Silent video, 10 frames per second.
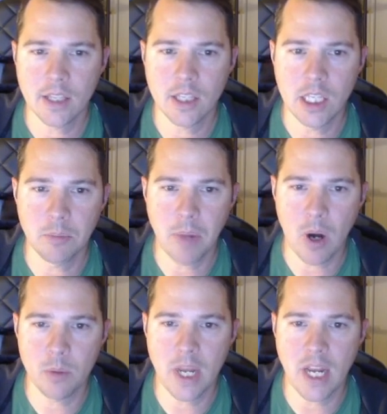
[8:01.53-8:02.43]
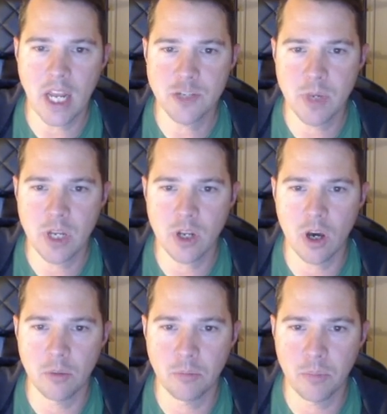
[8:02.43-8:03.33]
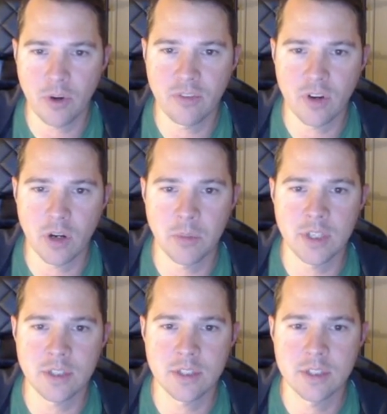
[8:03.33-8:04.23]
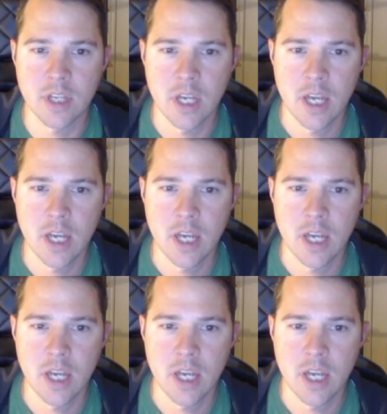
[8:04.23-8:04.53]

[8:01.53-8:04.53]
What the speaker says: the power management on performance,